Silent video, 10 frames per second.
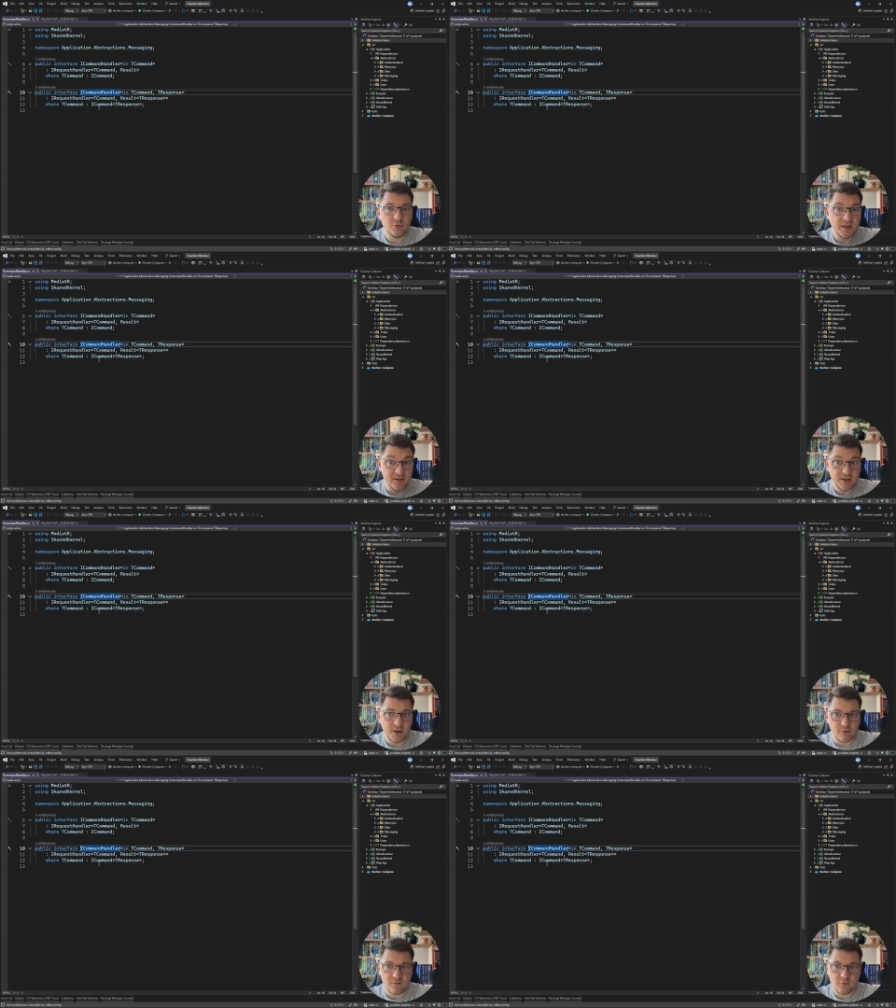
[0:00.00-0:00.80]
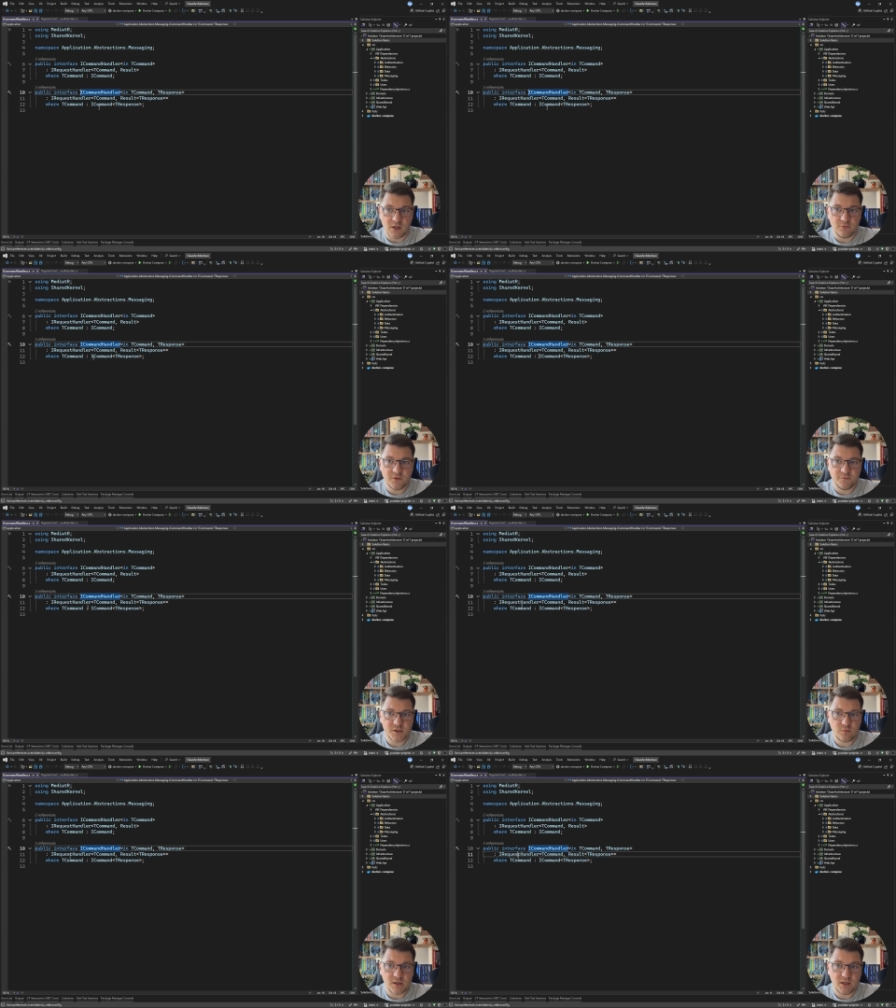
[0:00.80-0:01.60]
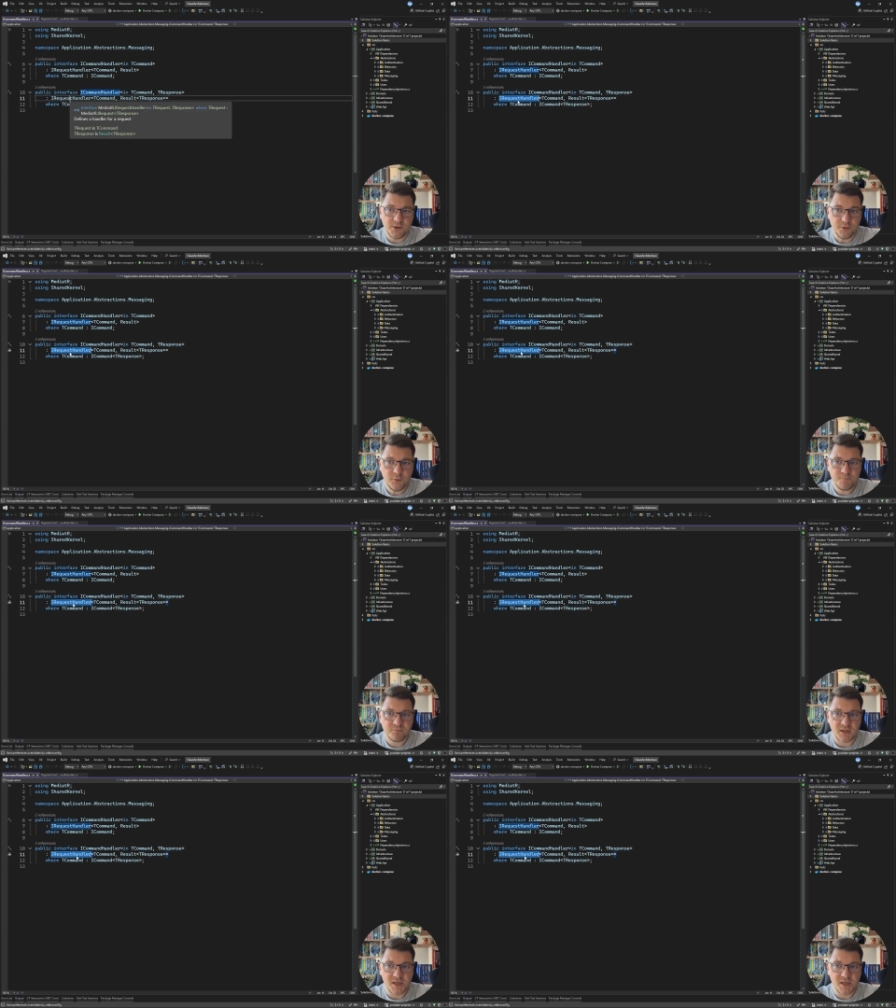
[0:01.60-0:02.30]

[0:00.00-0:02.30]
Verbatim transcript: to take care of? Well, the first one here